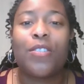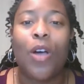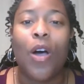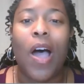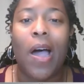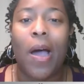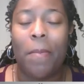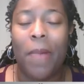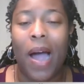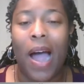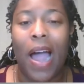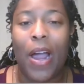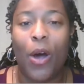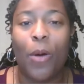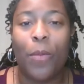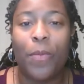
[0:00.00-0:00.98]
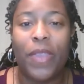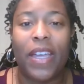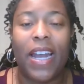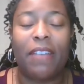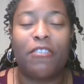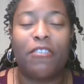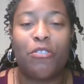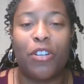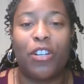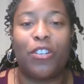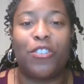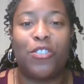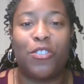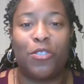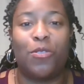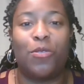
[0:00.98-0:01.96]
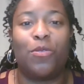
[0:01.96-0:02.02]
I hope that I've triggered
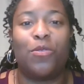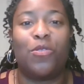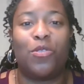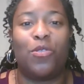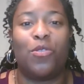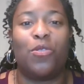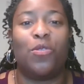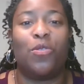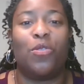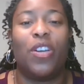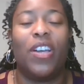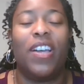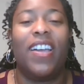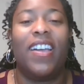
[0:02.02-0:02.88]
you to